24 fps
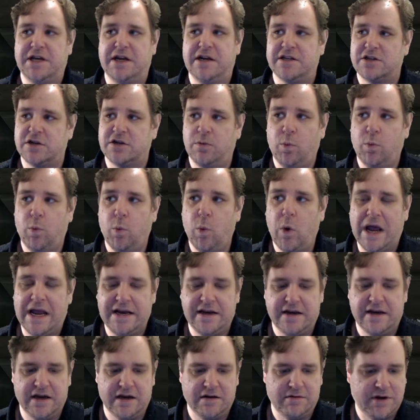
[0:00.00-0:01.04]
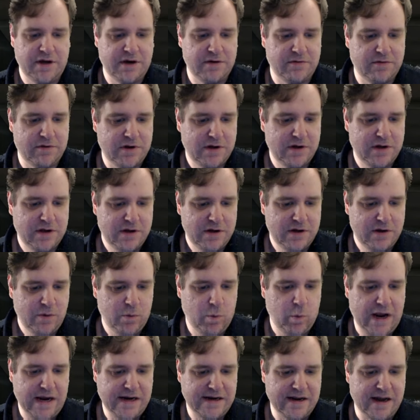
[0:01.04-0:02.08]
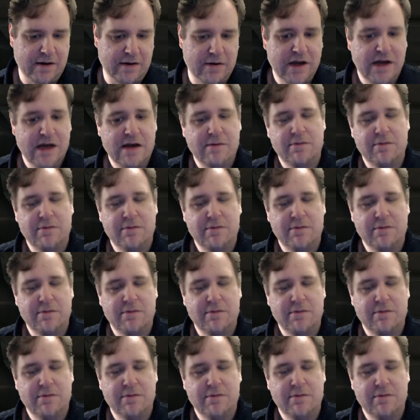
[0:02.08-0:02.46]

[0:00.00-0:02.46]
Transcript: It's gone way down now. Way down.